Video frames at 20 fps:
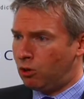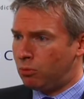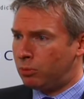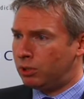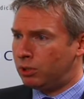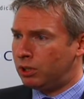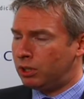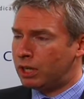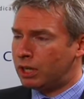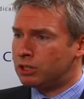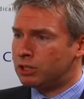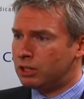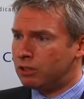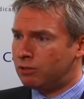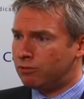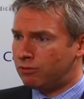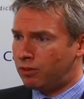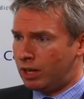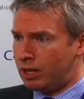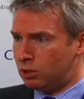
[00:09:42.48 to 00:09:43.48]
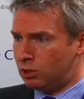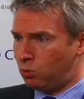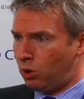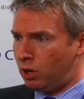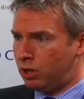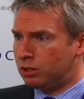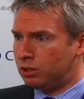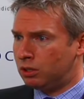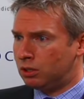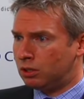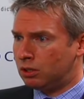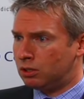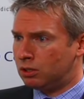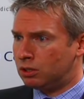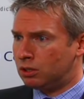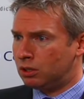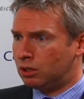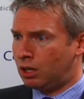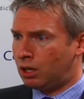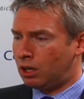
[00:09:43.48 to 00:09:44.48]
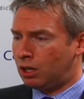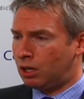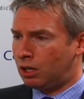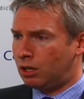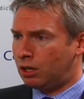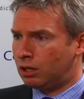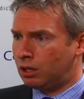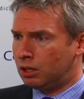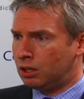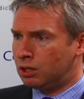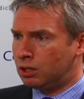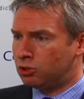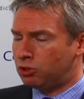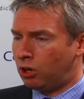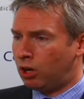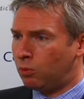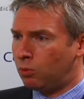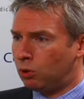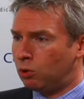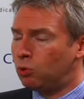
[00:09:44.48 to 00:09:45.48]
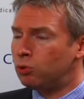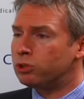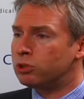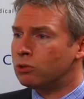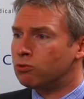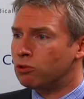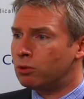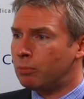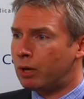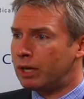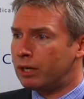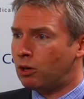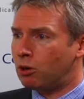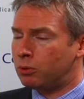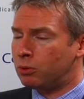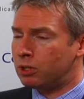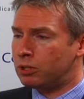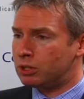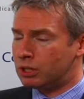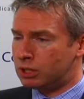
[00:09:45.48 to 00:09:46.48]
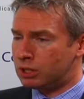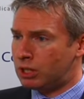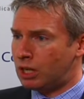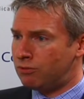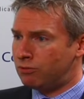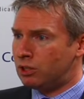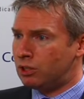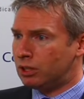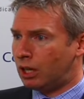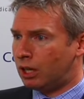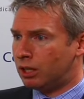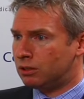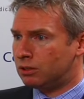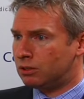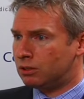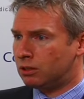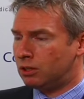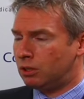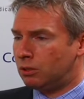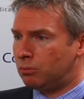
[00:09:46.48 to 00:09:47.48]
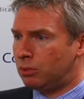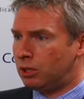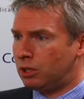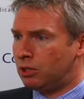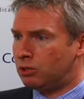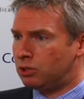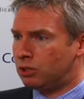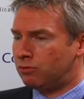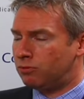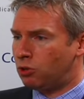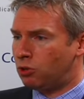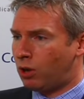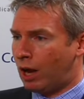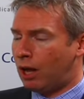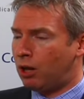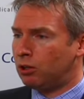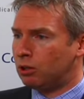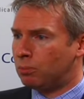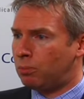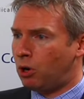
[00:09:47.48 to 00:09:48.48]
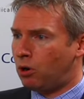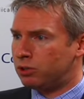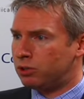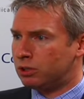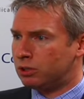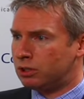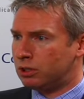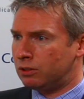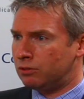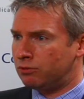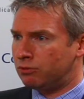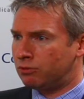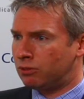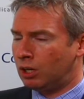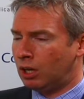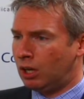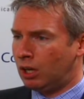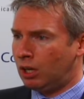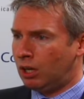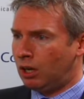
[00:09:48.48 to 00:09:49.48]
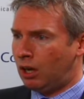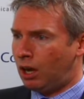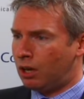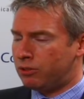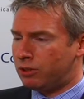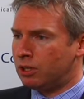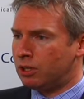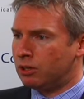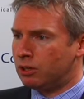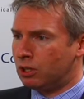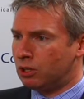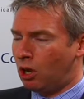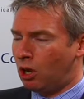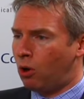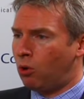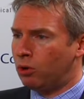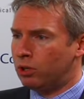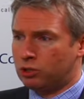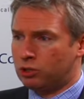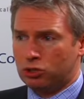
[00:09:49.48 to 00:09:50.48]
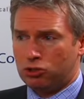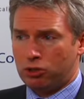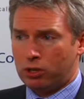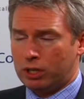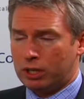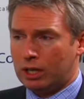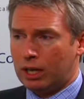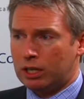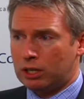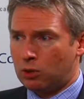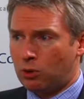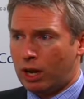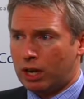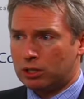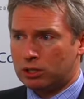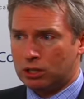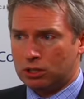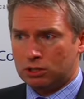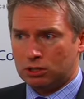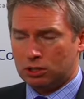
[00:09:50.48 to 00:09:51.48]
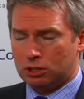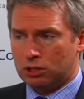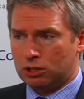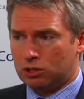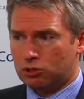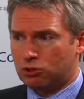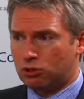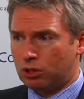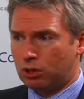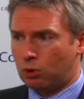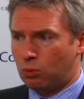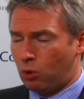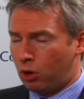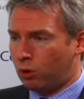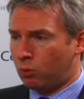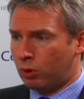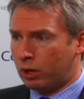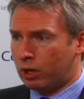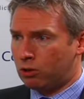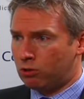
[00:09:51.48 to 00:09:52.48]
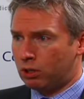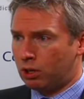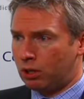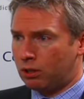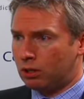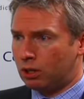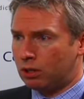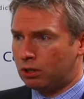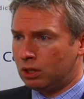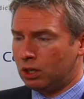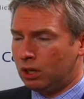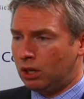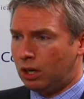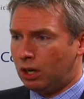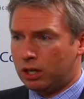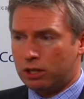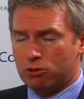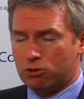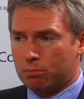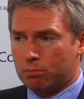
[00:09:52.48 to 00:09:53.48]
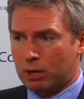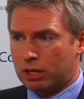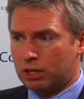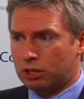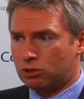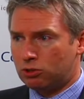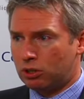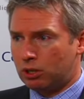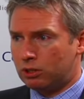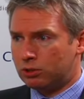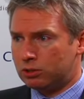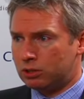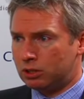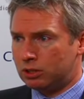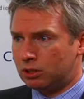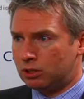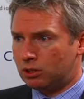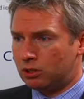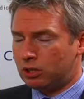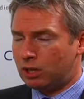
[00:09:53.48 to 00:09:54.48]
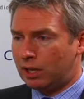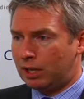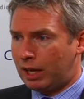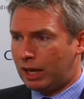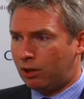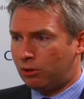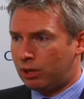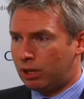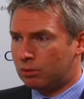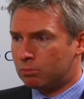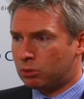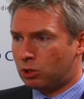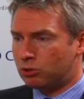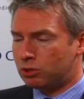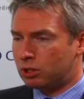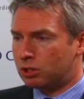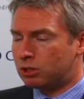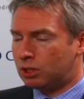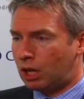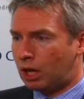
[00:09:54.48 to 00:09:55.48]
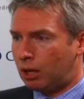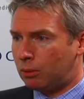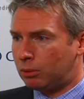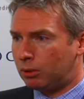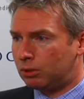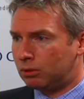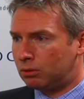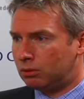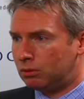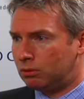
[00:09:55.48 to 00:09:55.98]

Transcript: open, and actually the phase 1 trial will also remain open as a safety net, because if you're ALK positive, I think the goal is to try and get you access to this drug one way or another, and there are many trials that allow that process to happen.